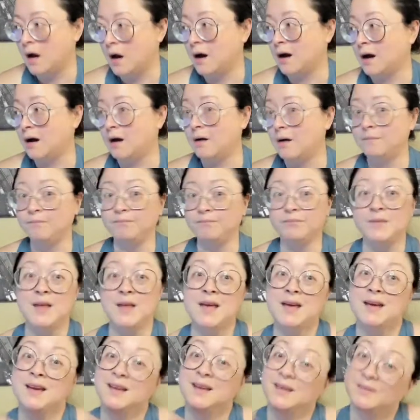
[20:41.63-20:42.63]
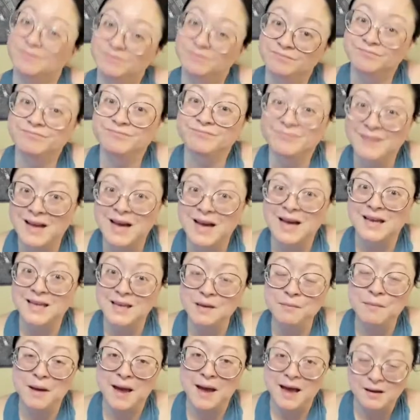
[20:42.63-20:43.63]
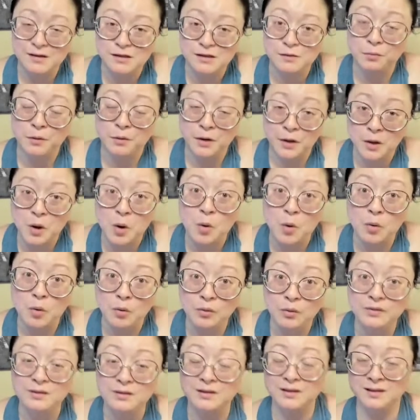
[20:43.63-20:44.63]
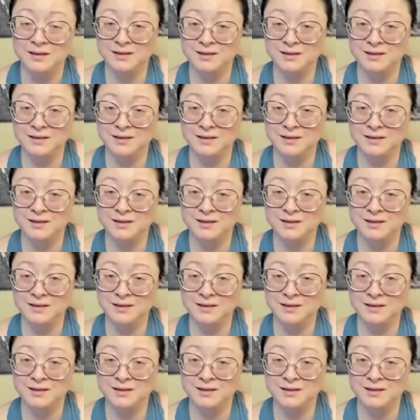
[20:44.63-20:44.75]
Um, I keep my house pretty cold.